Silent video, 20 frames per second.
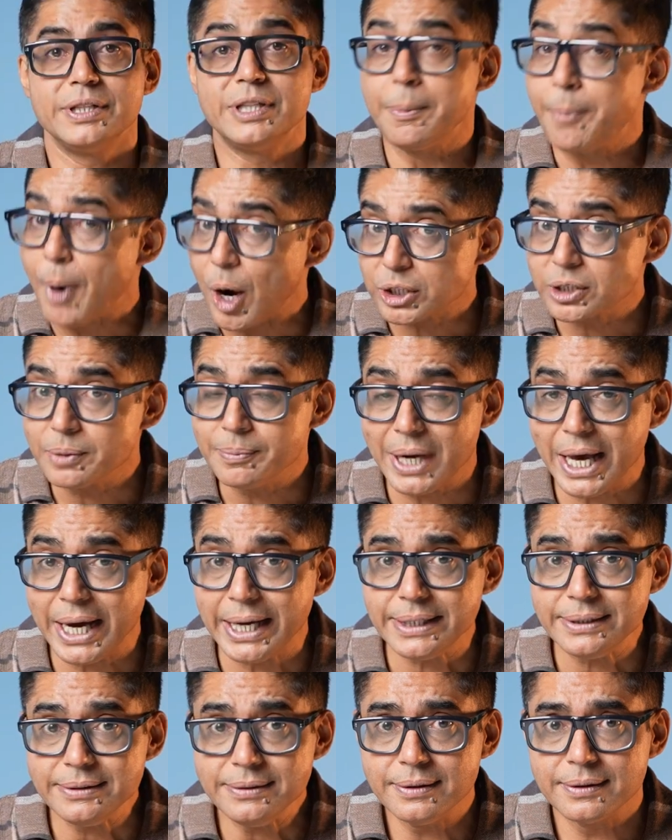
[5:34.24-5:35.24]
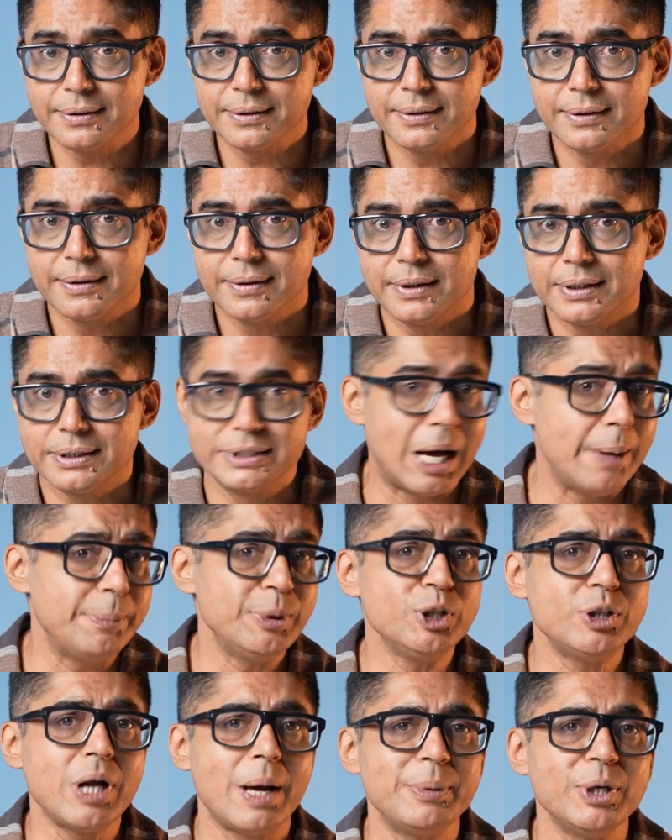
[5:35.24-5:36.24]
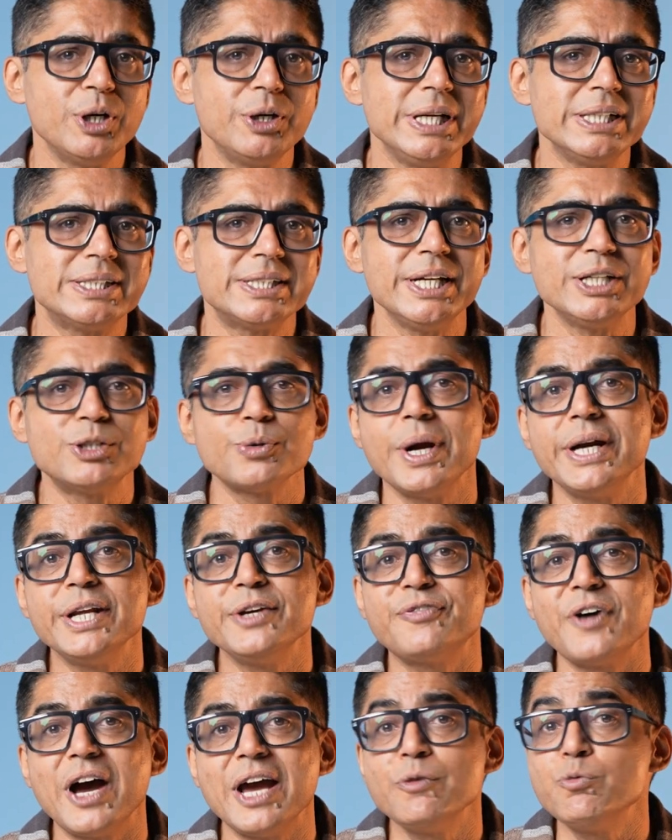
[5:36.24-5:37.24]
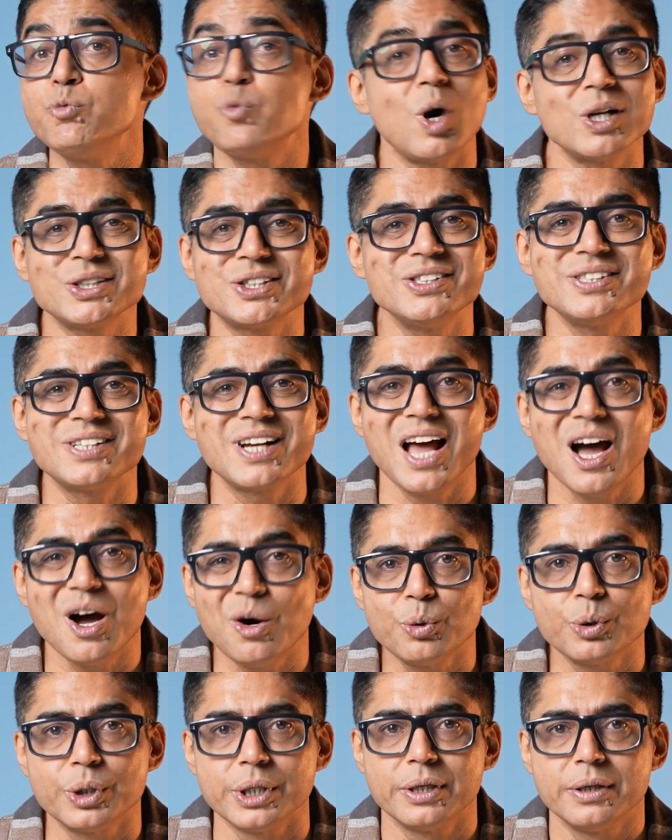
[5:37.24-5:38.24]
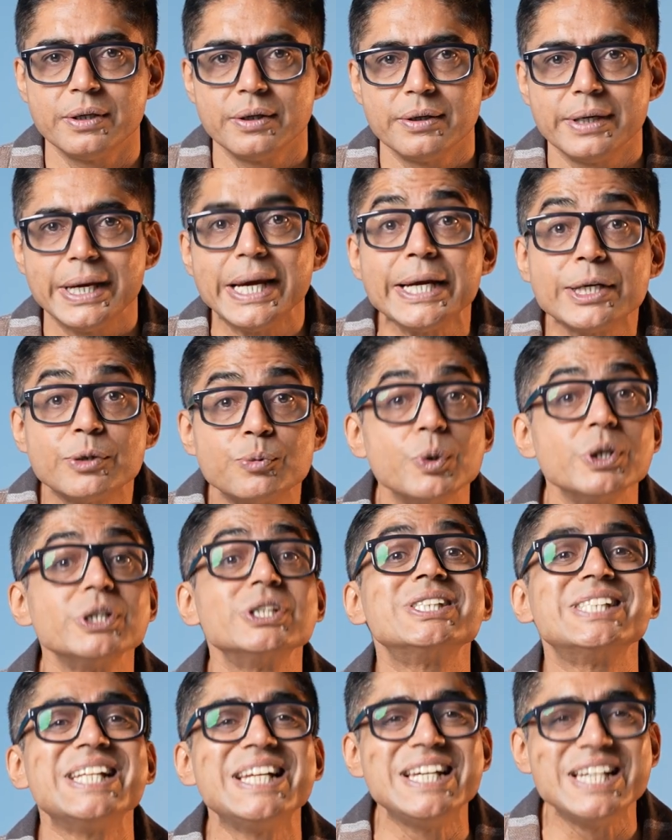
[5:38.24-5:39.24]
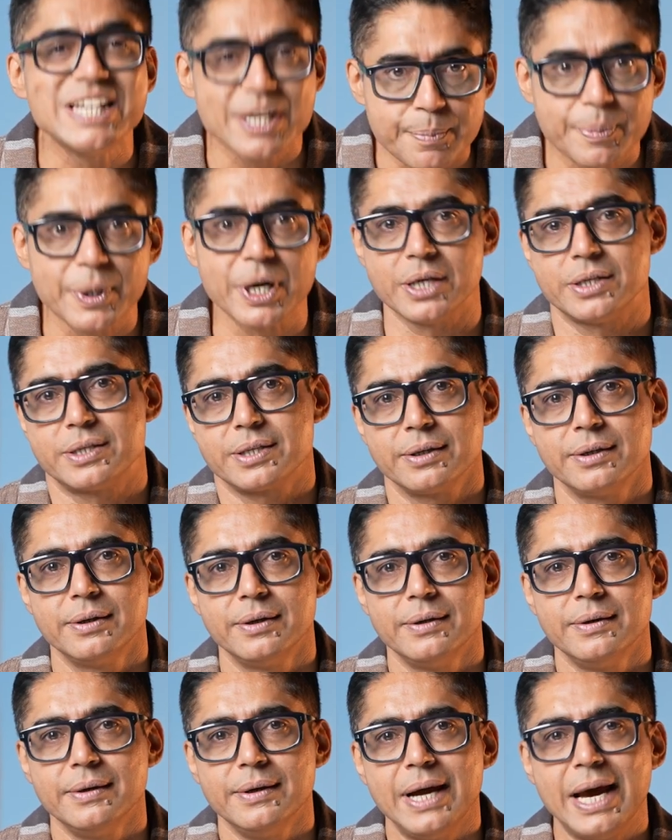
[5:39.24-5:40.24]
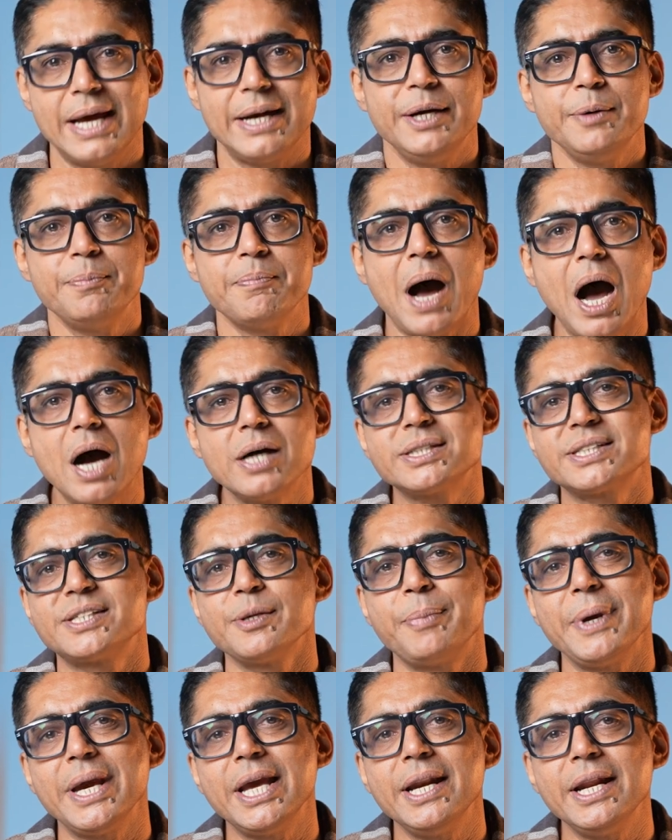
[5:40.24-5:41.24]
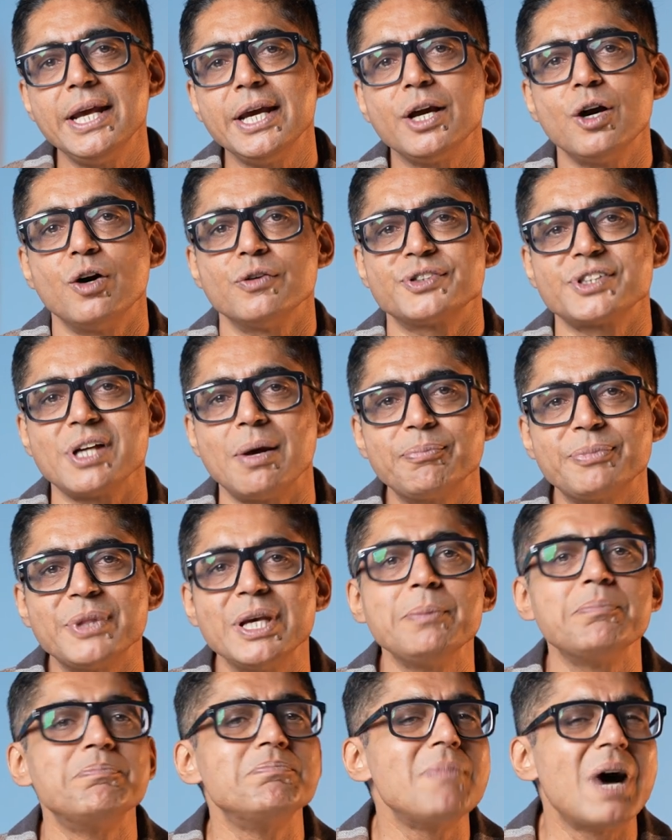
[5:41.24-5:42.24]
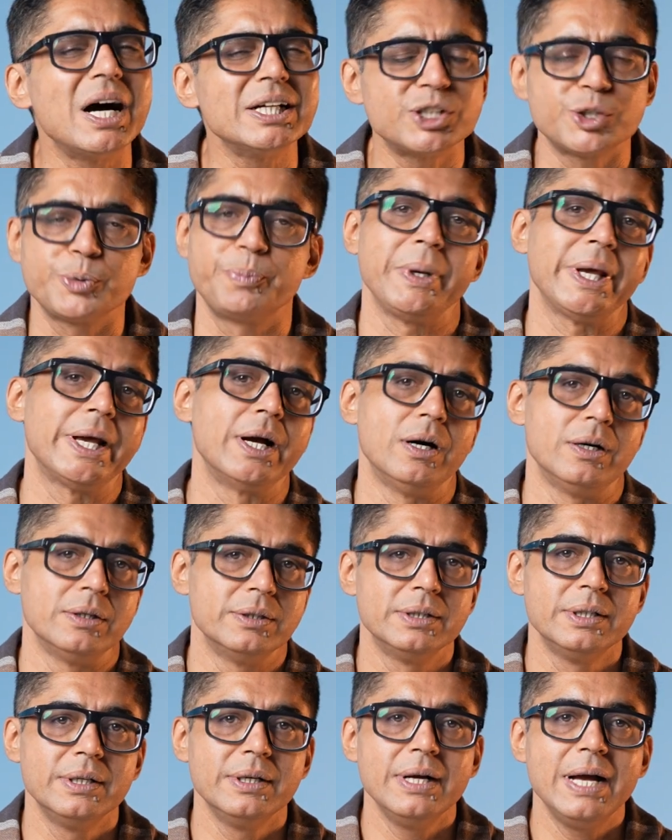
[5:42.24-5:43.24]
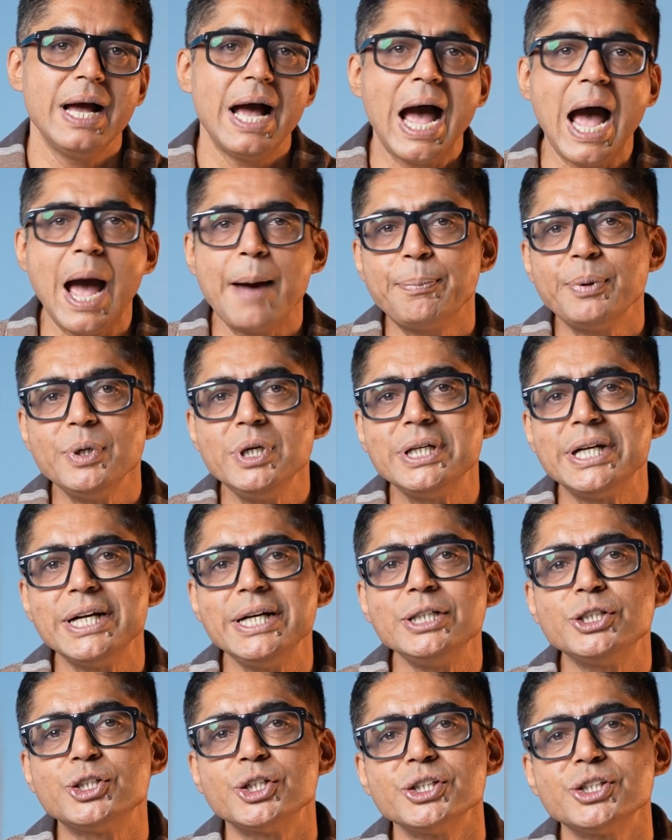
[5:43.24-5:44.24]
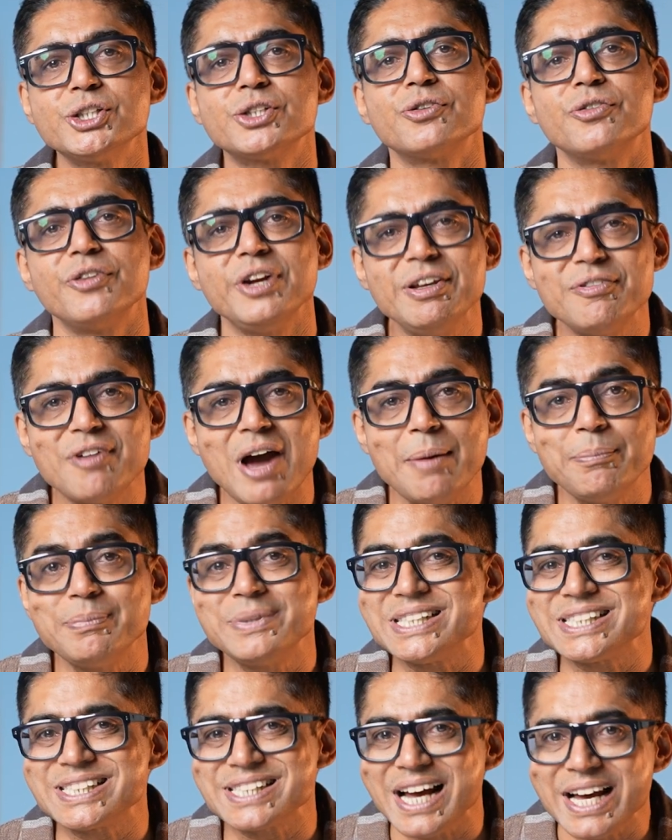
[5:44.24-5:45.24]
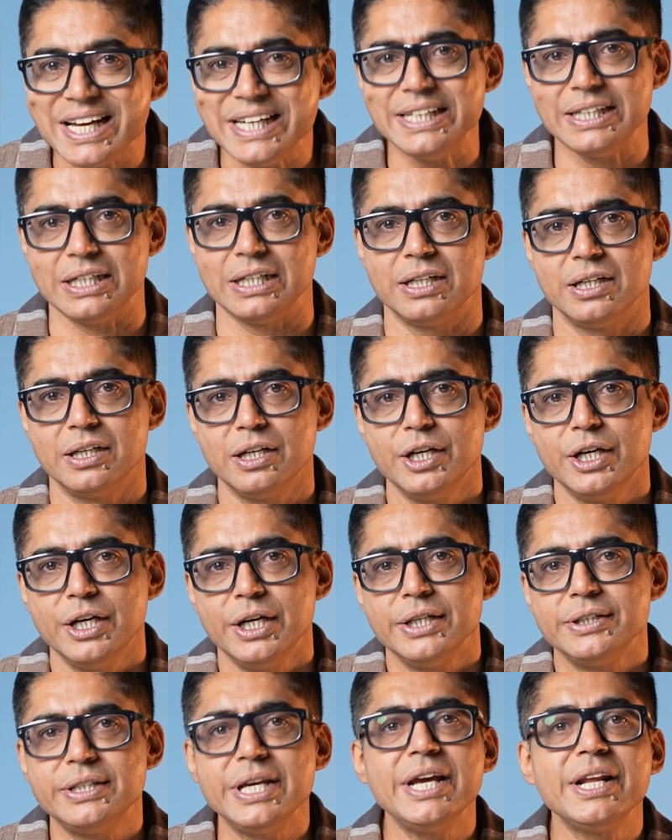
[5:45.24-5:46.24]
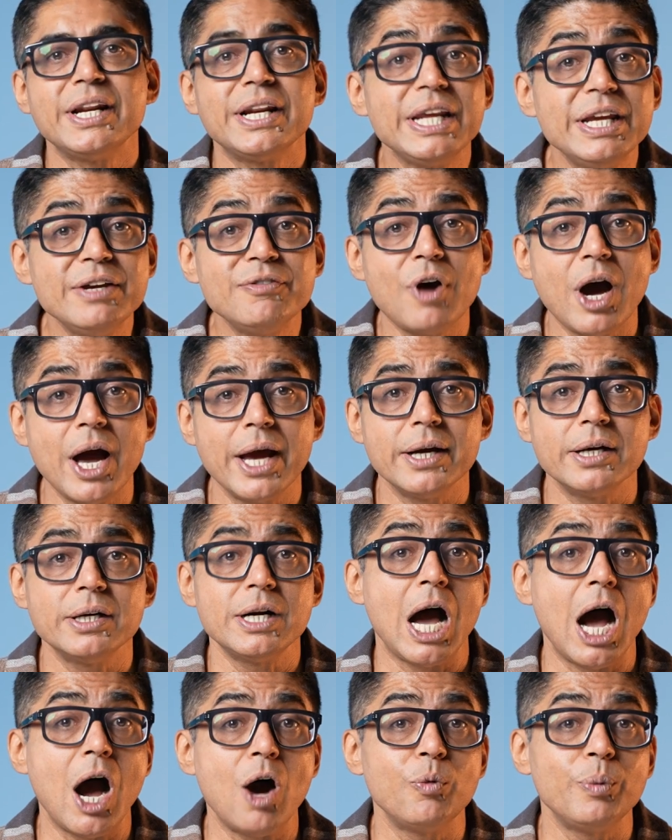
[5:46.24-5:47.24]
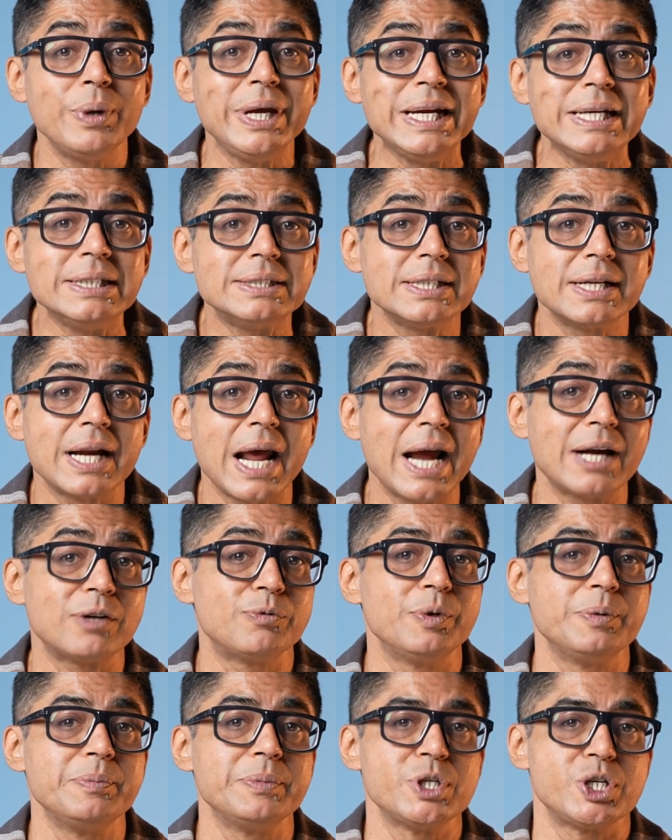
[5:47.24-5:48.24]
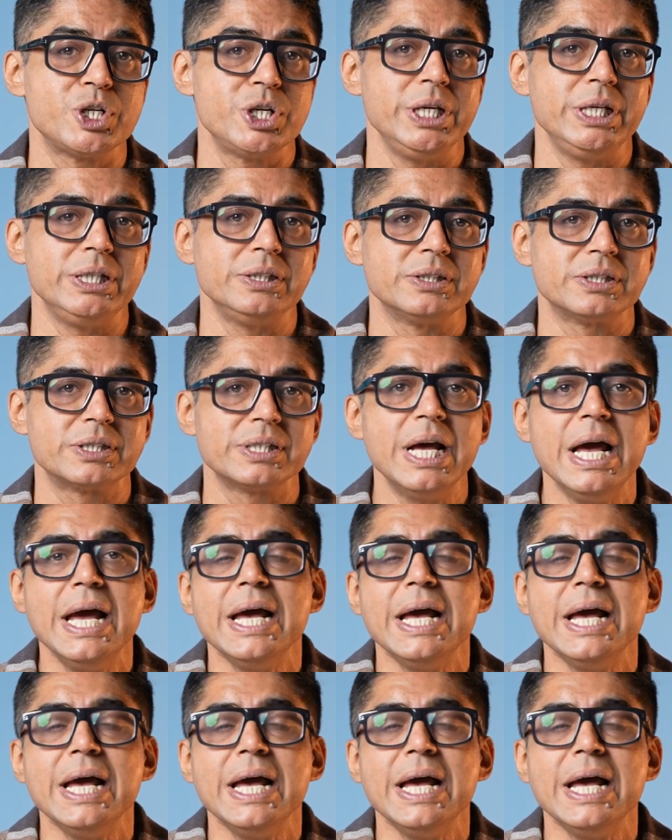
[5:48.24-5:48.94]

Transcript: The bottom line? WWDC25 wasn't loud, it was deliberate. And it marks the beginning of something much bigger. Apple didn't just revamp design, they rewired how we interact with machines.